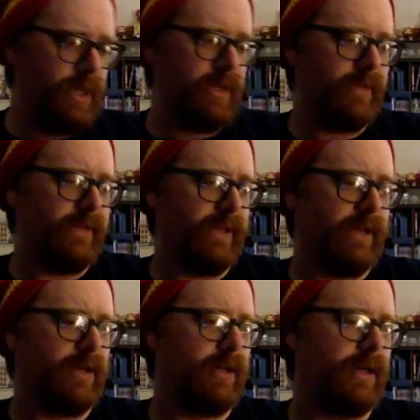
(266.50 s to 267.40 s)
They
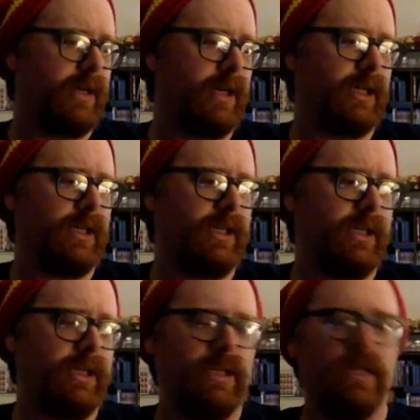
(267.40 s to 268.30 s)
are
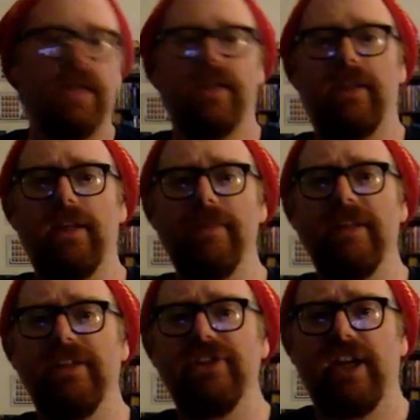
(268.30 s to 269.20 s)
Kill
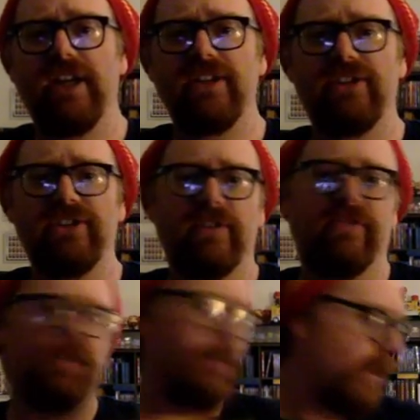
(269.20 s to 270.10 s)
Bill socks
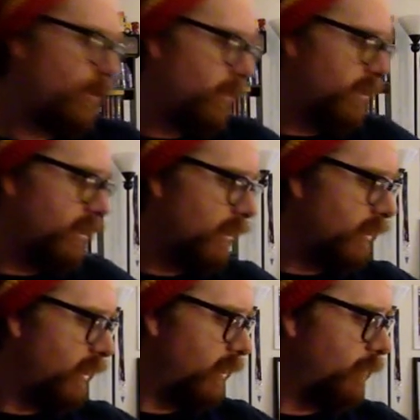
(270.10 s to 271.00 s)
from the Quentin
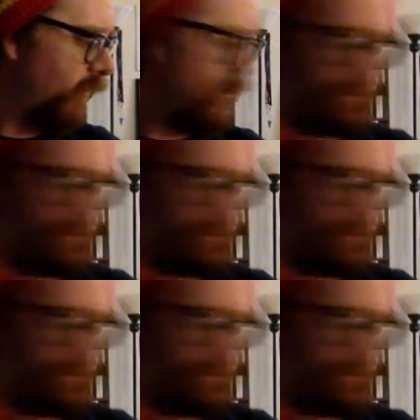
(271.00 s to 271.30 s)
Tarantino movie.